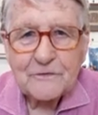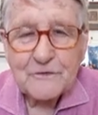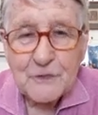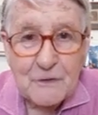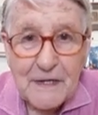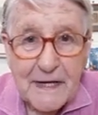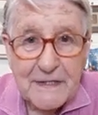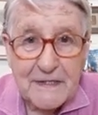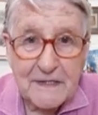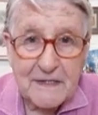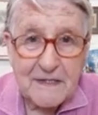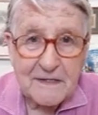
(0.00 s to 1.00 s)

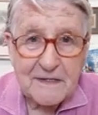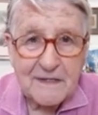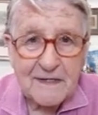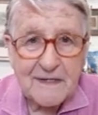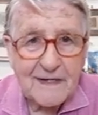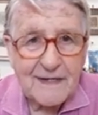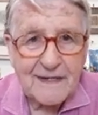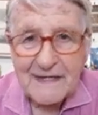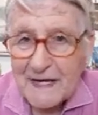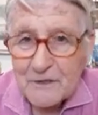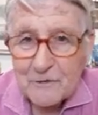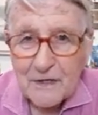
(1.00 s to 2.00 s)
Juliet
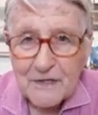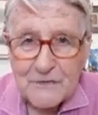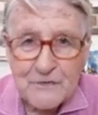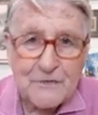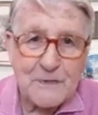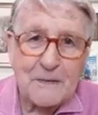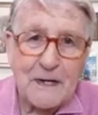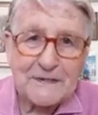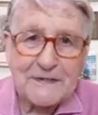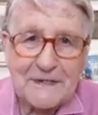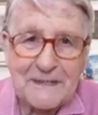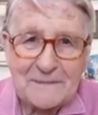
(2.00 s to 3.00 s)
gate crashes the
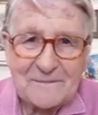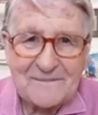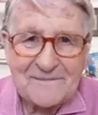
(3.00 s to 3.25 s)
party,